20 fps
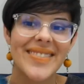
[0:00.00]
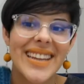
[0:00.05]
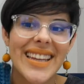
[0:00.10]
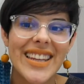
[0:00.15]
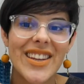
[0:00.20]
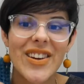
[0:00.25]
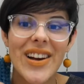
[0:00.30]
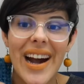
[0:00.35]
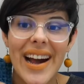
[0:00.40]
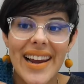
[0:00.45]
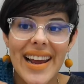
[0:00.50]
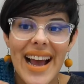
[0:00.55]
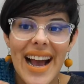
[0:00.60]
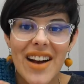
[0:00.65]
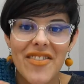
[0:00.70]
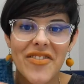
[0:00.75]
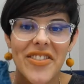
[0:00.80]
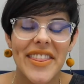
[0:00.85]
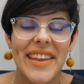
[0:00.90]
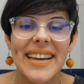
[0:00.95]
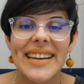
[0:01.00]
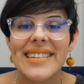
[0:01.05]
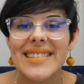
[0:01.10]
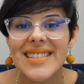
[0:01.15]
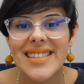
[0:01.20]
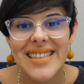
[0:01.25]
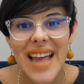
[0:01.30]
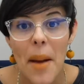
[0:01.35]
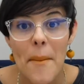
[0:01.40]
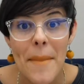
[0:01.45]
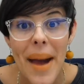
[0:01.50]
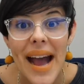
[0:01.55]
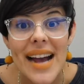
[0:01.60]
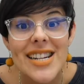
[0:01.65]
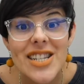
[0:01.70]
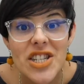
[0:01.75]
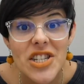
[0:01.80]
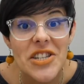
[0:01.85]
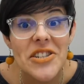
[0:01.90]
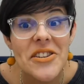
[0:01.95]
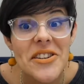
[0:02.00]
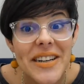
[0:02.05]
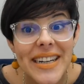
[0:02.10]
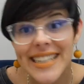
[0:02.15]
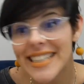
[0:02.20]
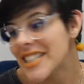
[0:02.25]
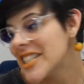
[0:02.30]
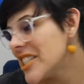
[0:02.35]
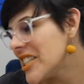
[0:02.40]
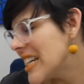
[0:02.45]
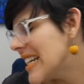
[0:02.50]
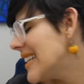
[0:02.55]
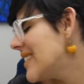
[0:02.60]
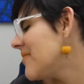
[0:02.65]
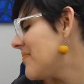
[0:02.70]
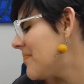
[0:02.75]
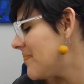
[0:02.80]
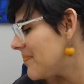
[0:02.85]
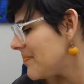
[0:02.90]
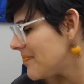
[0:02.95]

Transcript: you gotta have things that match in your kitchen.